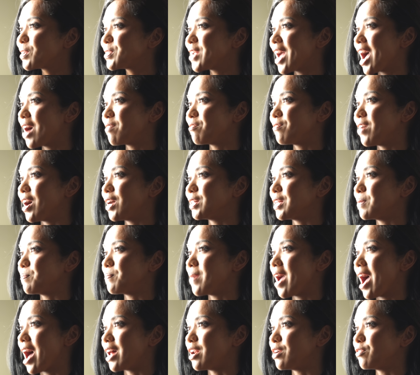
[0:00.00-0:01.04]
to have filed a
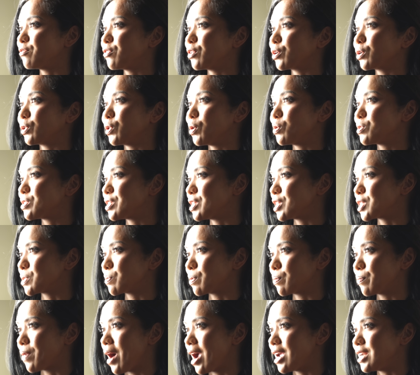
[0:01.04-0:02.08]
patent for Glowselle's
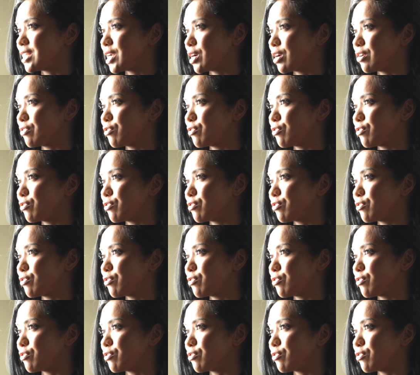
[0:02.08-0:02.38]
proprietary